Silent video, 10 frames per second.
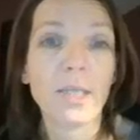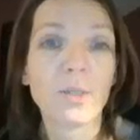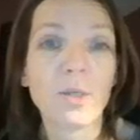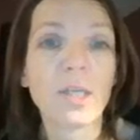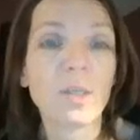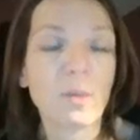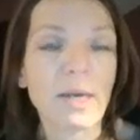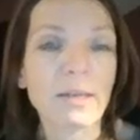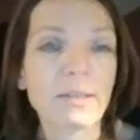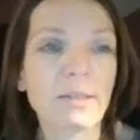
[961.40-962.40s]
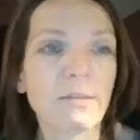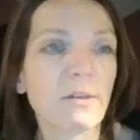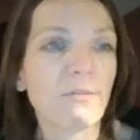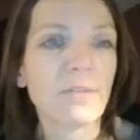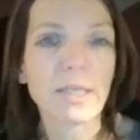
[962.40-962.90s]
So you can do that
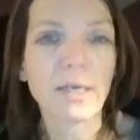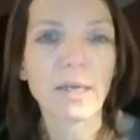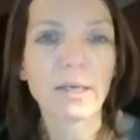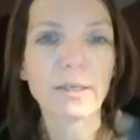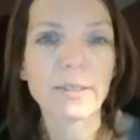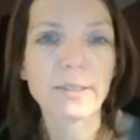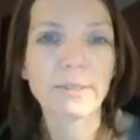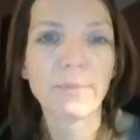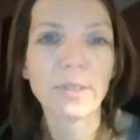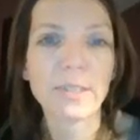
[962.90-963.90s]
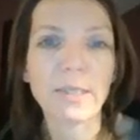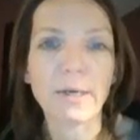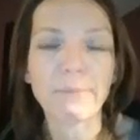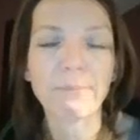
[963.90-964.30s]
within ATLAS.ti.